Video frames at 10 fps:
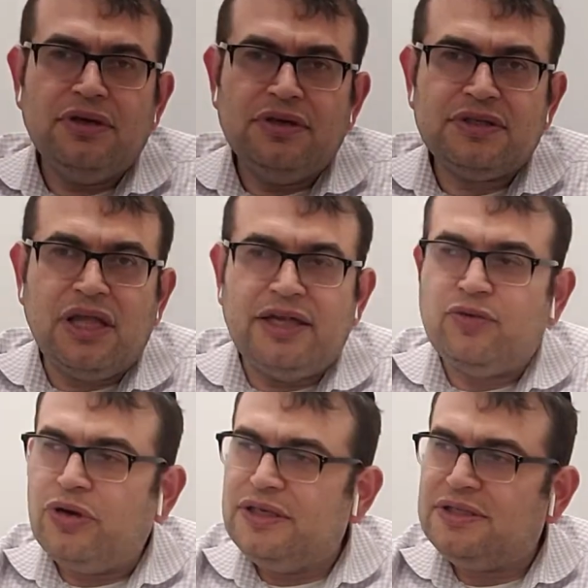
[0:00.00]
Slide
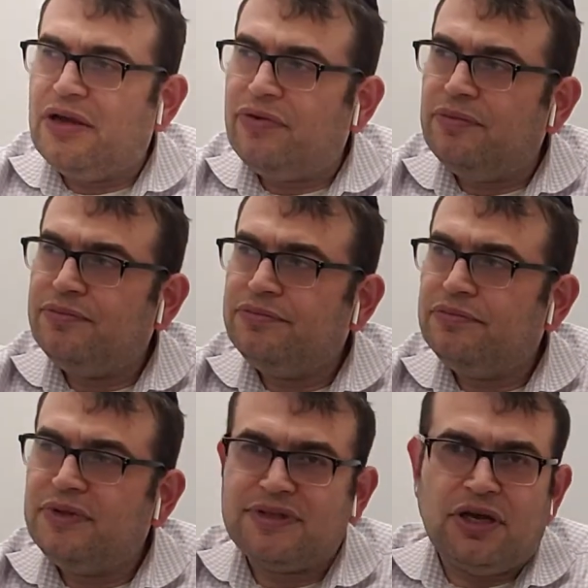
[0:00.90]
27,
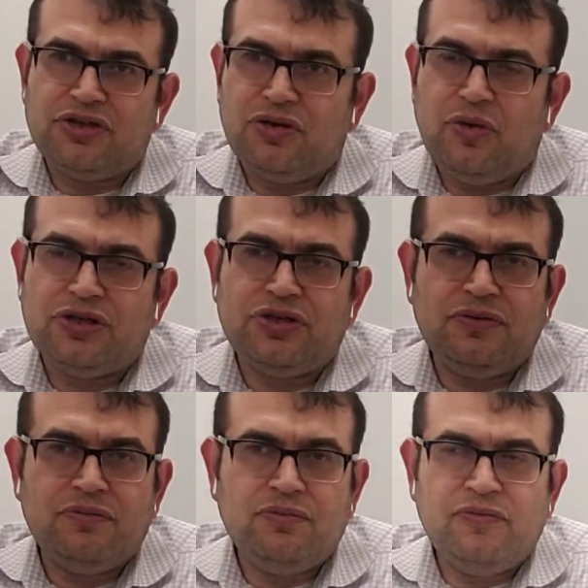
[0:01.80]
discussion
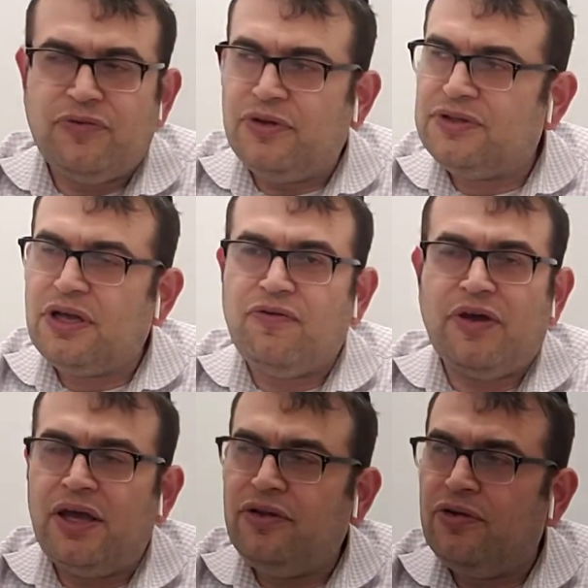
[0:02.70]
question for yourself
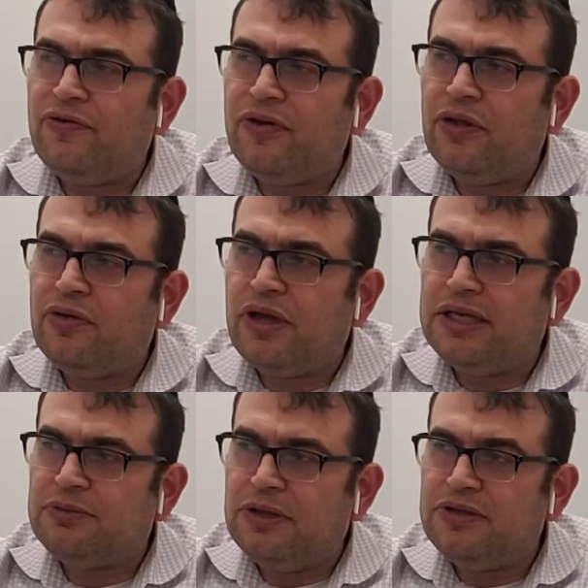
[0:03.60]
and your fellow
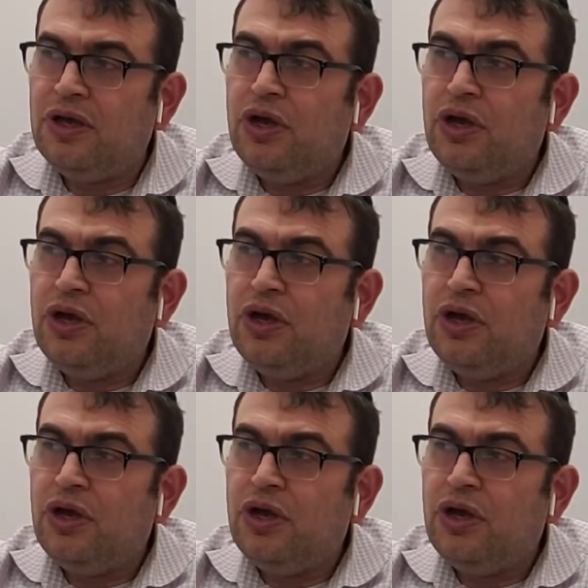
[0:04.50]
classmates.